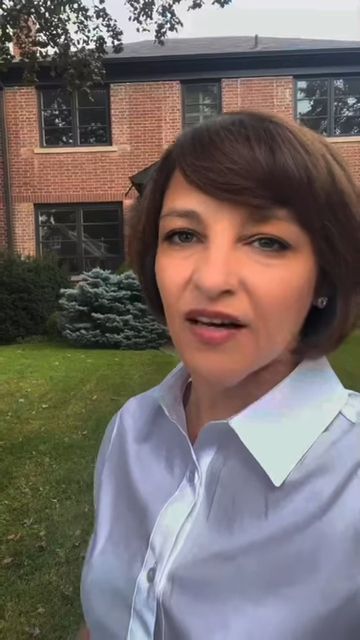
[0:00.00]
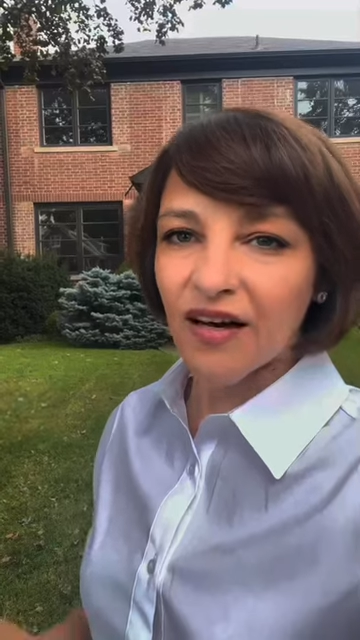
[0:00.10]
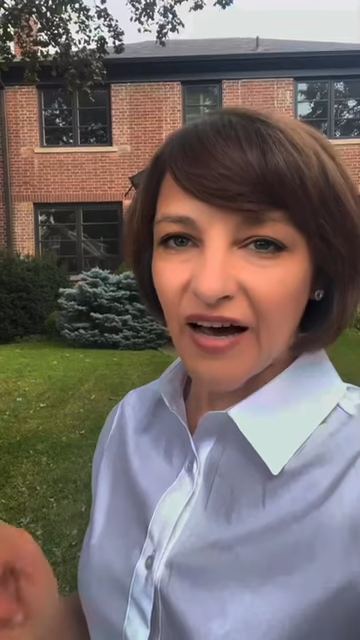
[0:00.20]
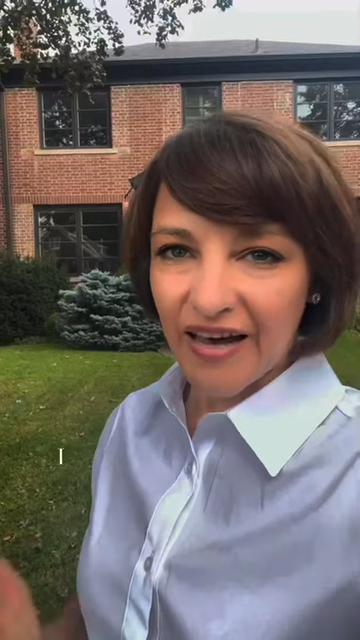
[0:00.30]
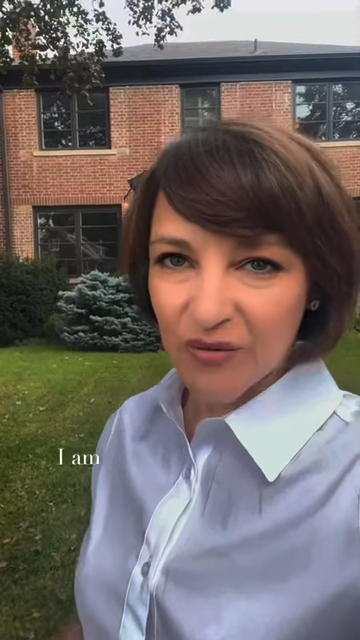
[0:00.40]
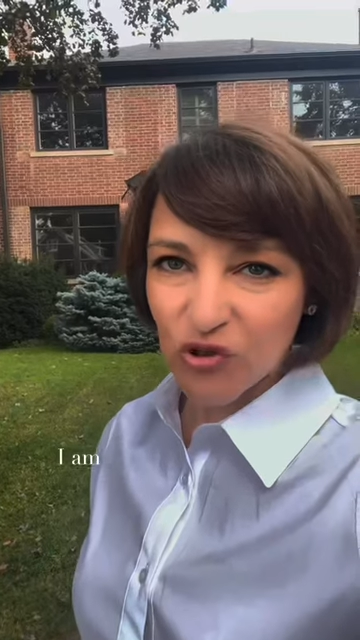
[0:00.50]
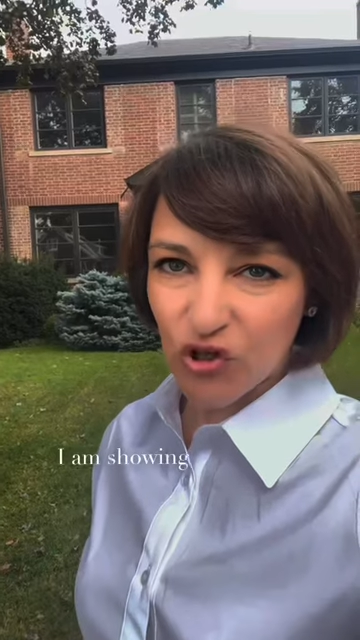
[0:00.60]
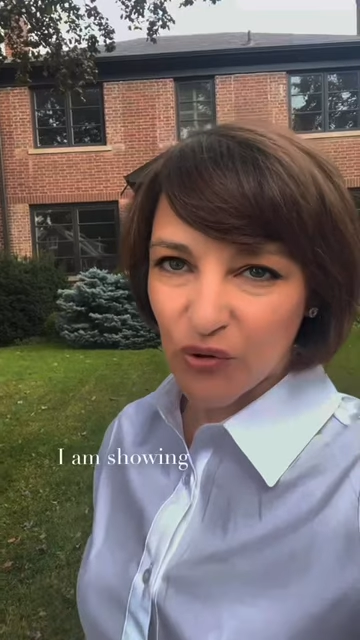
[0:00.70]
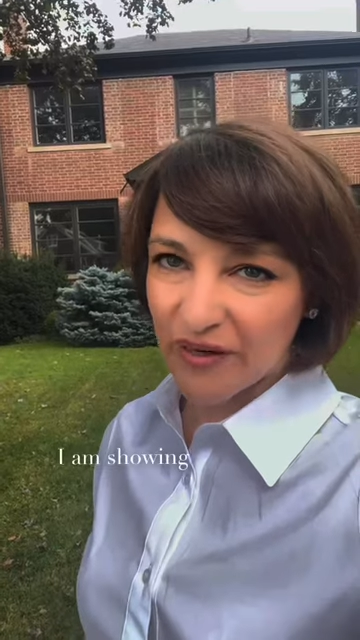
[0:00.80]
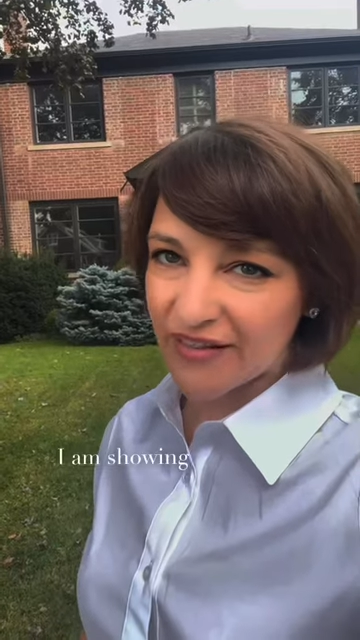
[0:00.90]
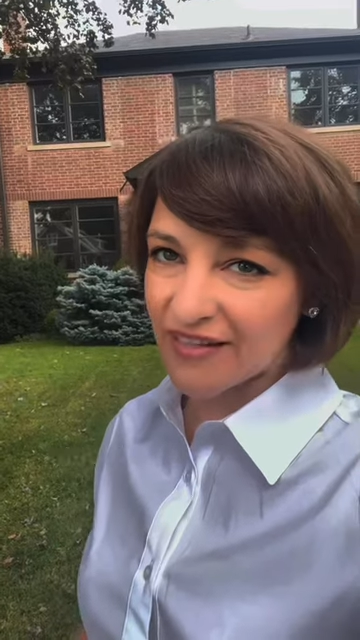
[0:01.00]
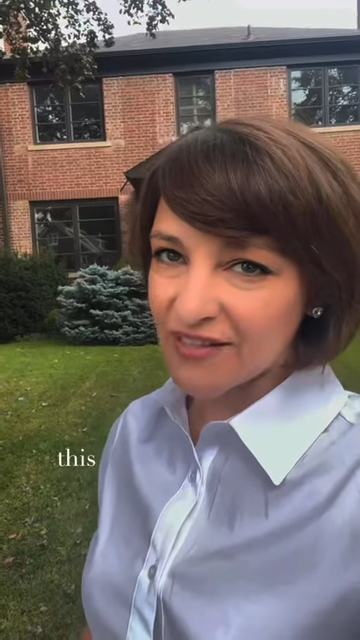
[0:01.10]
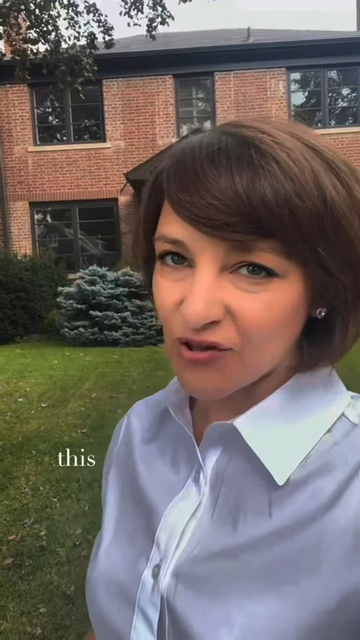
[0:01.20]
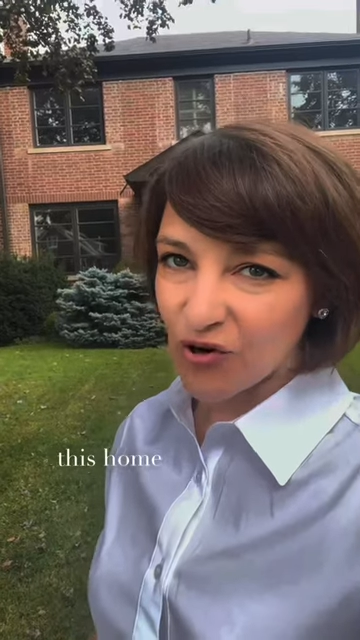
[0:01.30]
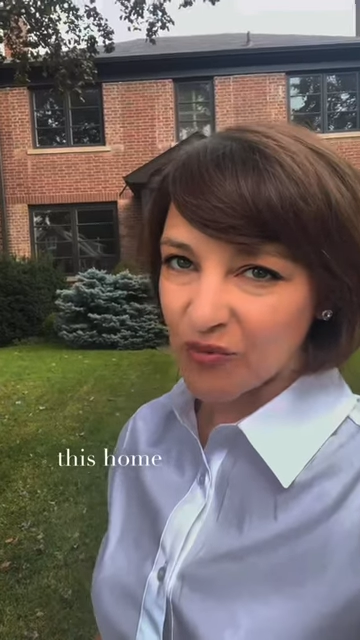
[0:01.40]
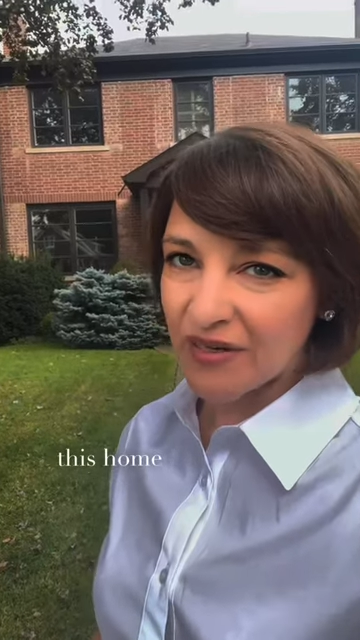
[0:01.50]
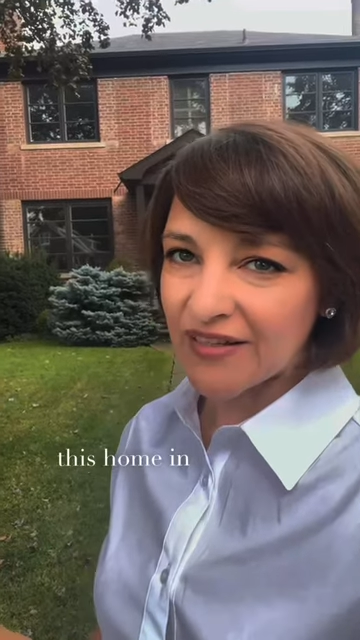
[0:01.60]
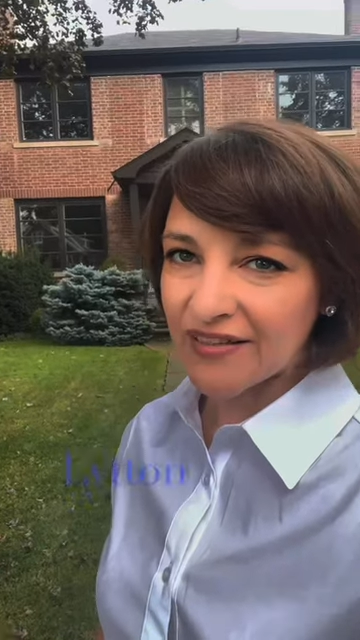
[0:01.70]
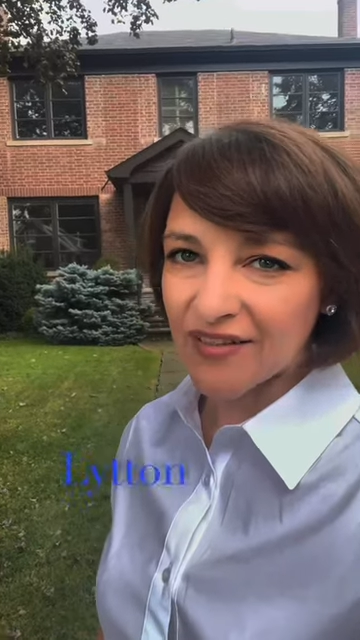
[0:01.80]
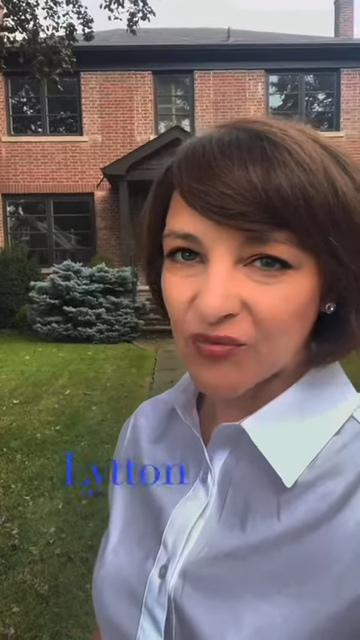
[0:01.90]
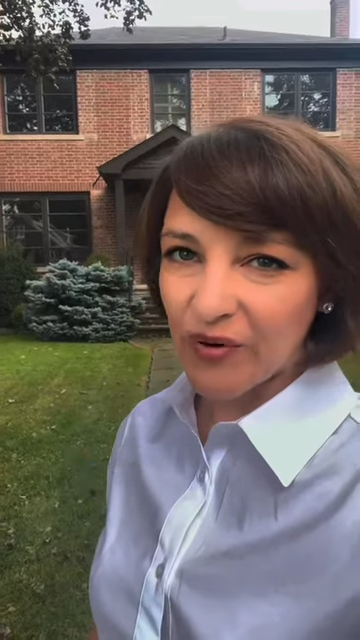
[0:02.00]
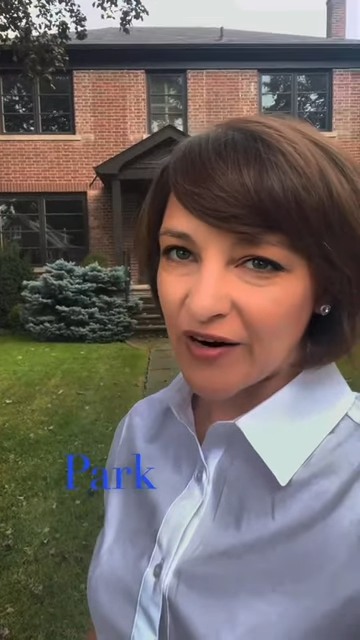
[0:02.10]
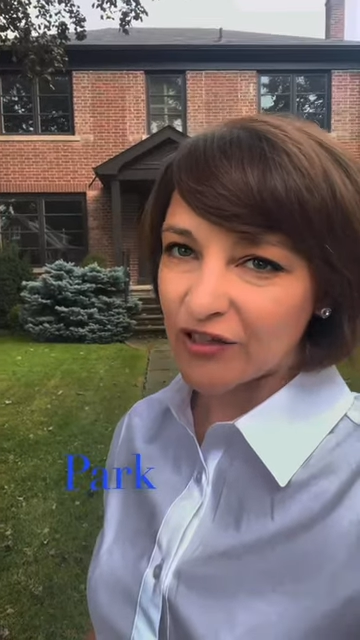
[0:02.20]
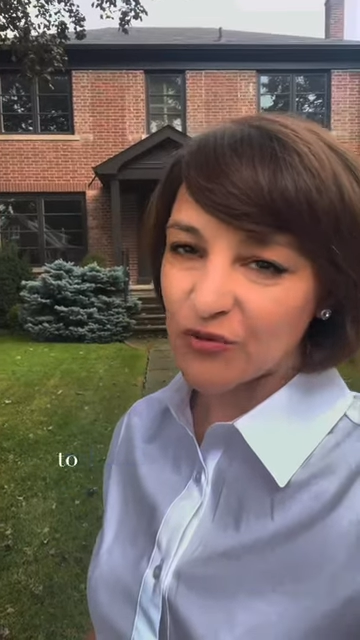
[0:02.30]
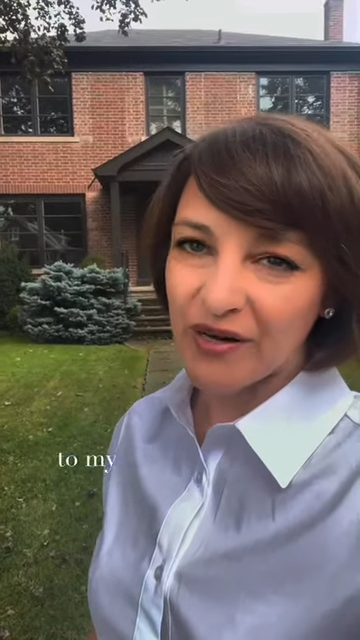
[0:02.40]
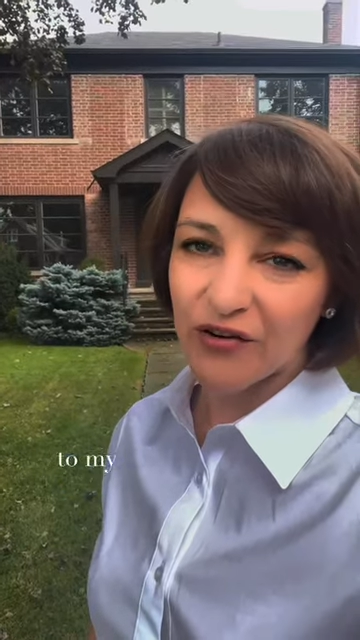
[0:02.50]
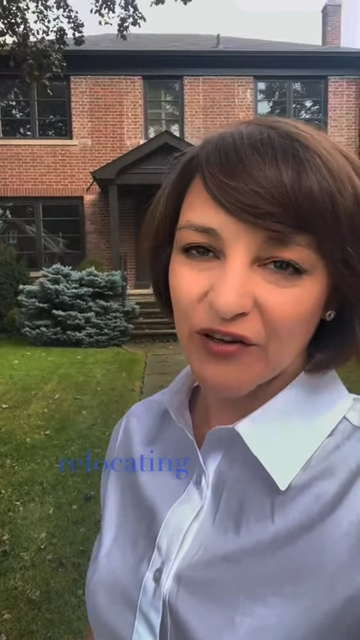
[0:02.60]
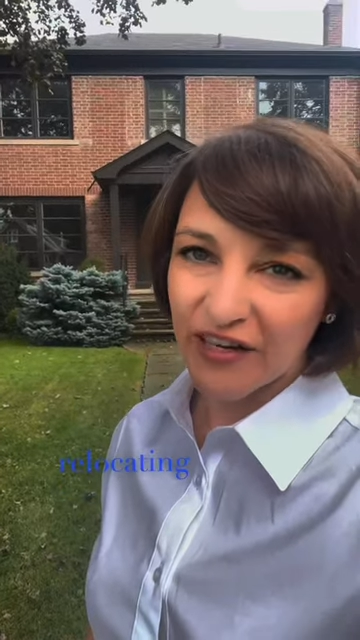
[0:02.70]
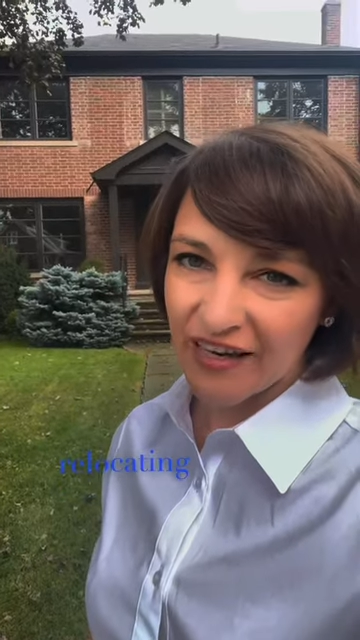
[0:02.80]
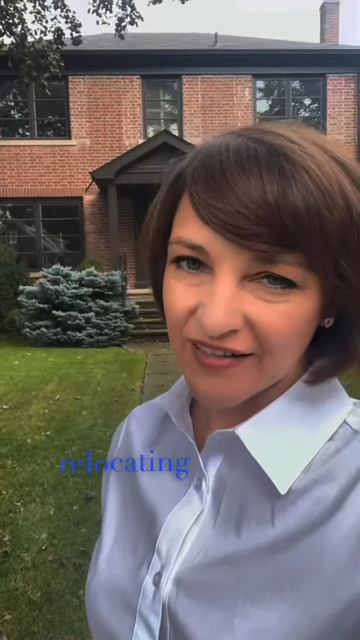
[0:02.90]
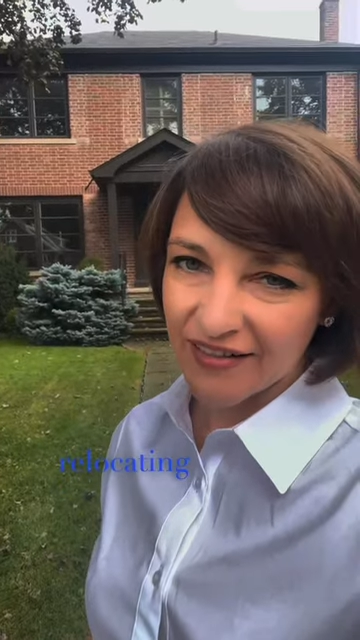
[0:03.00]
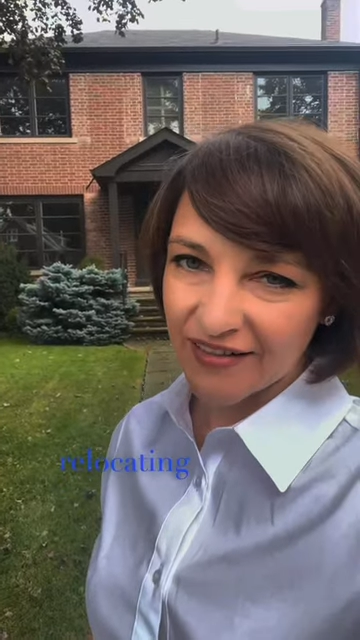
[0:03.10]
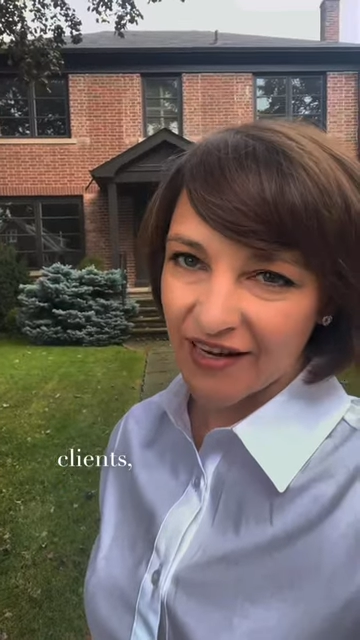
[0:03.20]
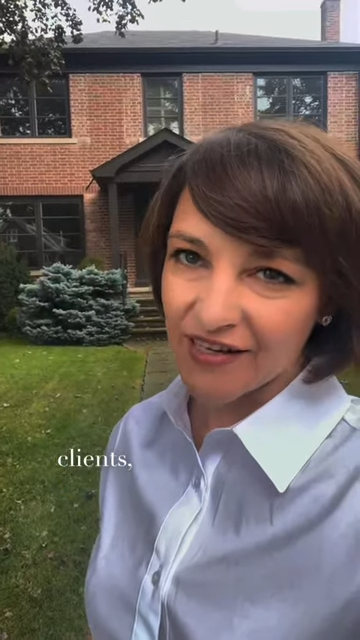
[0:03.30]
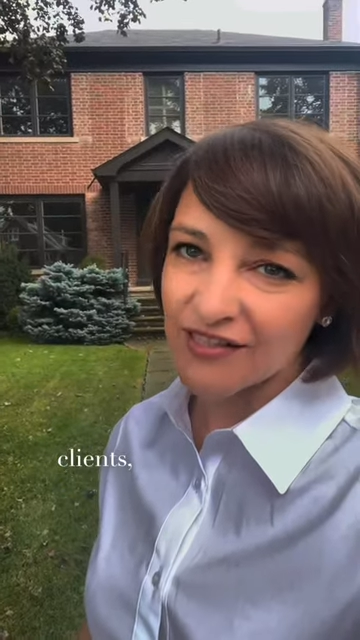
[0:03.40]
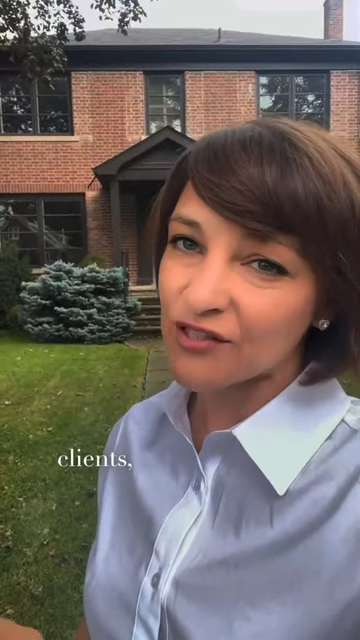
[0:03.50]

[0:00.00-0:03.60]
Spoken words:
I am showing this home in Lytton Park to my relocating clients,